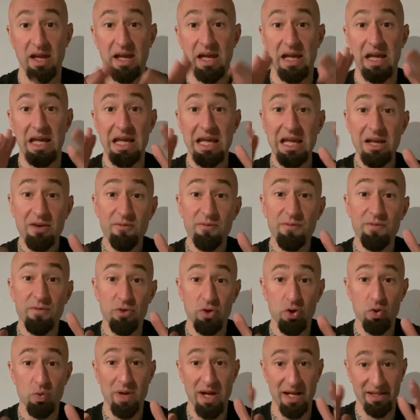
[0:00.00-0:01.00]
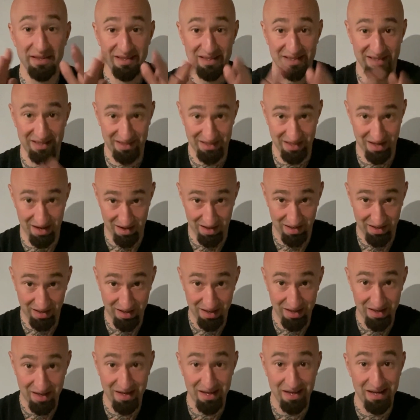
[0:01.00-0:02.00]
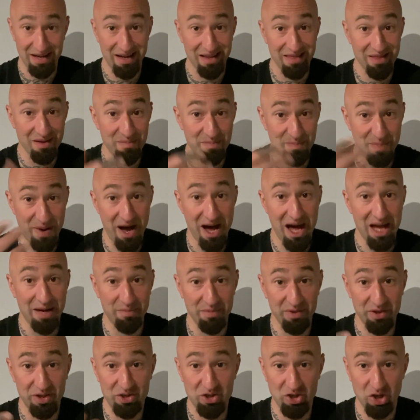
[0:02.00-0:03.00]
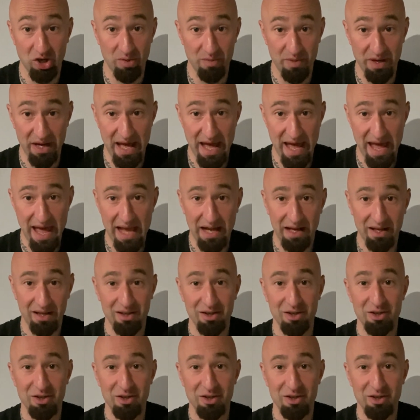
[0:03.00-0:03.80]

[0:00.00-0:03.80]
If you get stuck in the bottom of the German hang,